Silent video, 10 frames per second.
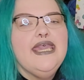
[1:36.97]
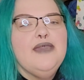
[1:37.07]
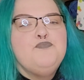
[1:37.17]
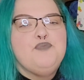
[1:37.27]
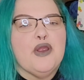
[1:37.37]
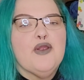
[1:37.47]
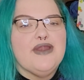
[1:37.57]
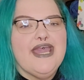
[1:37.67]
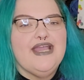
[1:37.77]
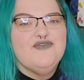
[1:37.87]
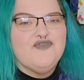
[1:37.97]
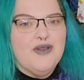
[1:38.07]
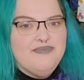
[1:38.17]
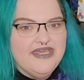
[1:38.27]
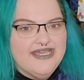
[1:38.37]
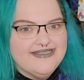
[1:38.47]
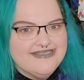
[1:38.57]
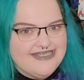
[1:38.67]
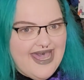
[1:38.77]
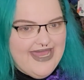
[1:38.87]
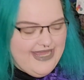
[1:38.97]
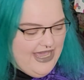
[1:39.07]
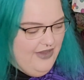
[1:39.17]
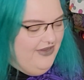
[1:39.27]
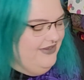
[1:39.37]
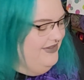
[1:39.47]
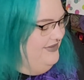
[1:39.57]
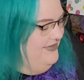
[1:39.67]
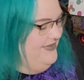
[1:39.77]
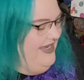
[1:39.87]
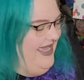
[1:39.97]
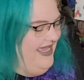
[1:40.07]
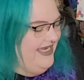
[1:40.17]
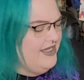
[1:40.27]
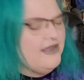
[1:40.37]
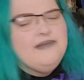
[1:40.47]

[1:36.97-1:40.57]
burning from the inside out, right?